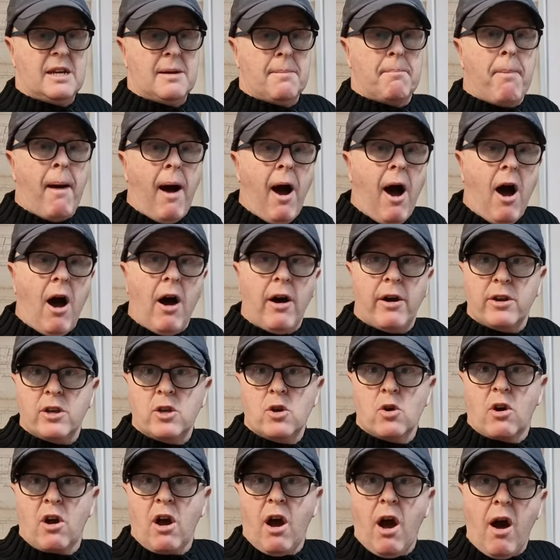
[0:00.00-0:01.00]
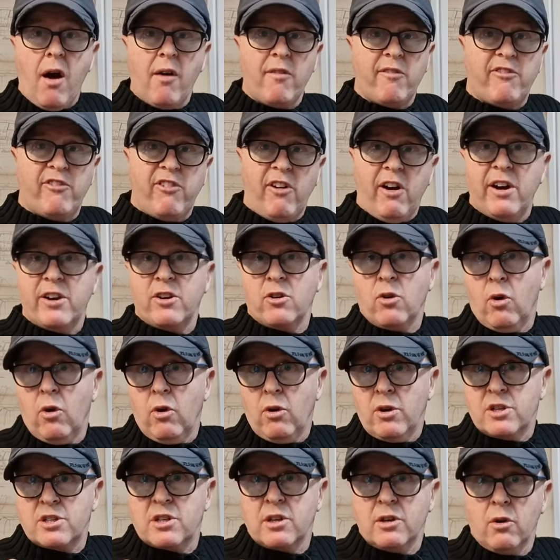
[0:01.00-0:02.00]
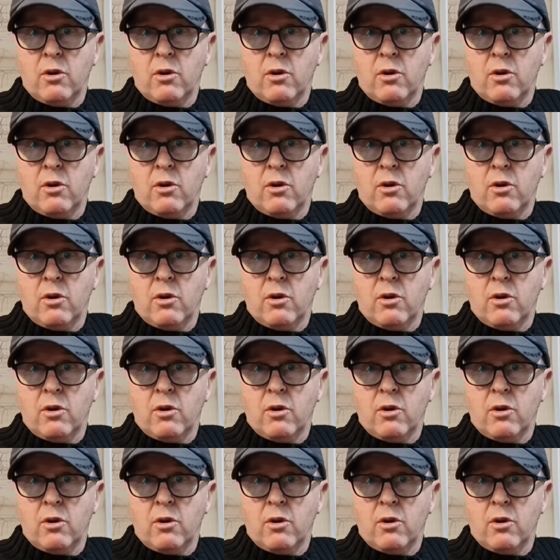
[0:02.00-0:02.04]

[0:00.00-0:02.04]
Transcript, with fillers: a part you can't find or it's an